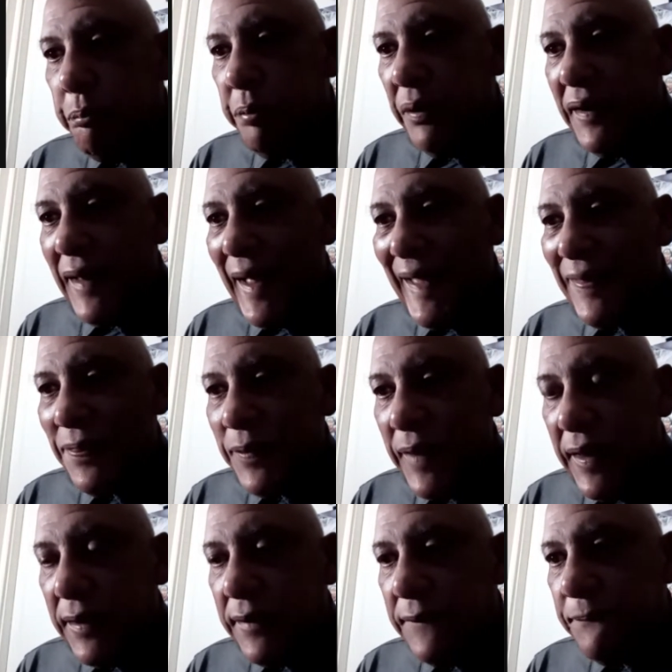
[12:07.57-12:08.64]
But I
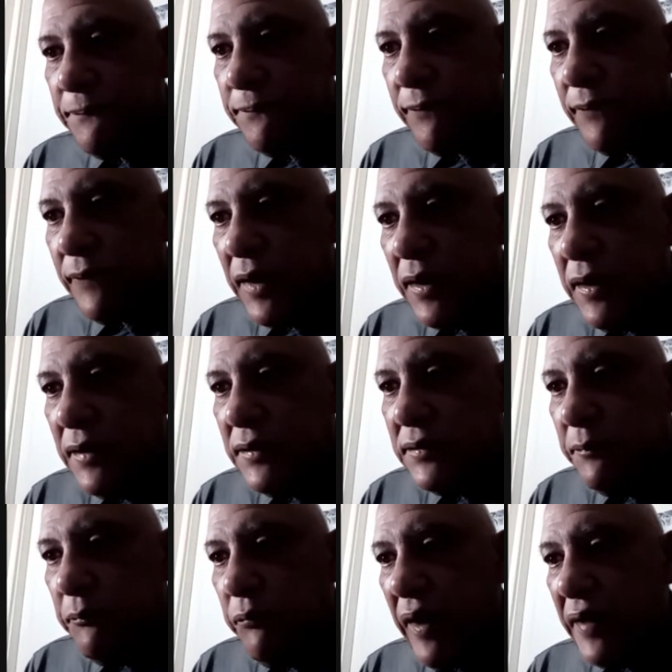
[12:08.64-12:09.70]
think
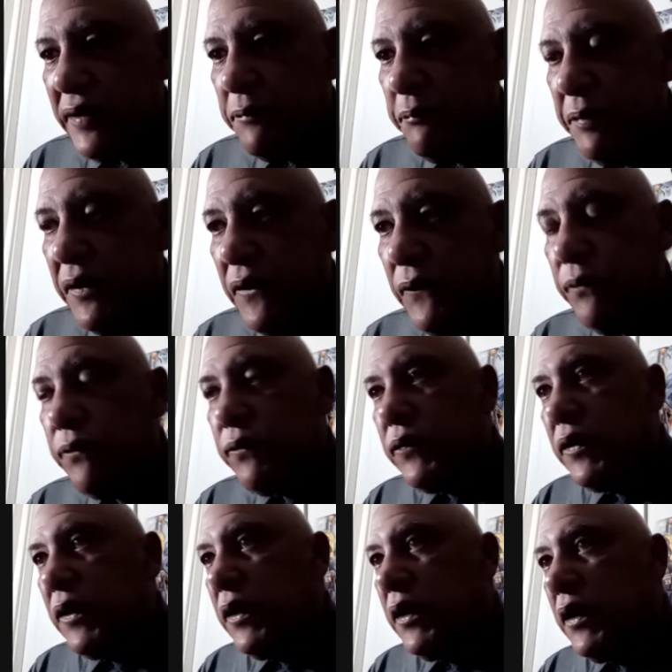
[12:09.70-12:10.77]
Bradley Beal,
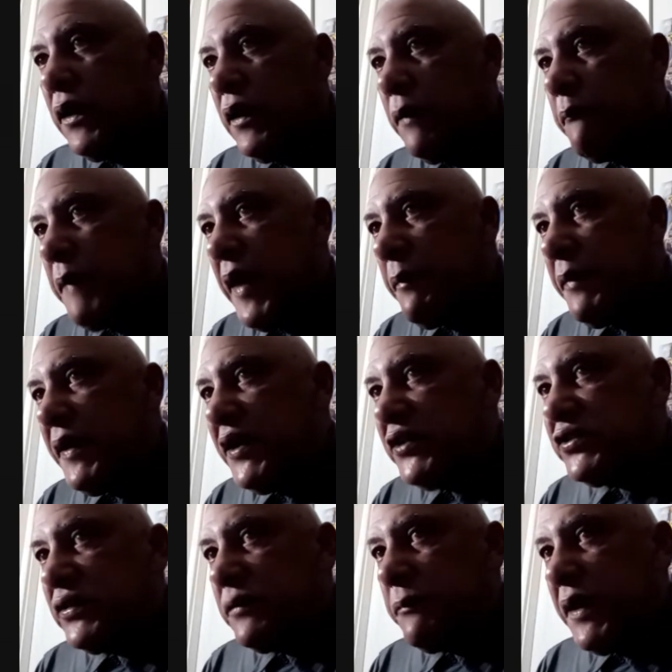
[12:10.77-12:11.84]
maybe he
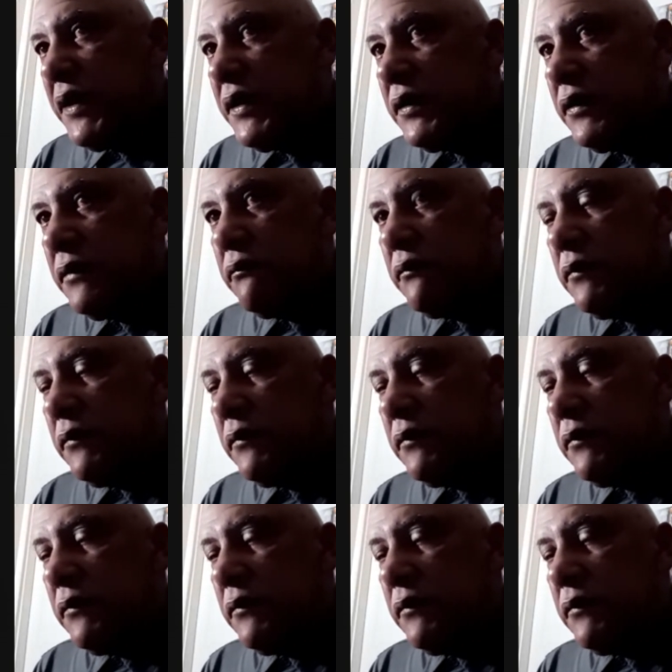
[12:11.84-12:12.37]
should have made a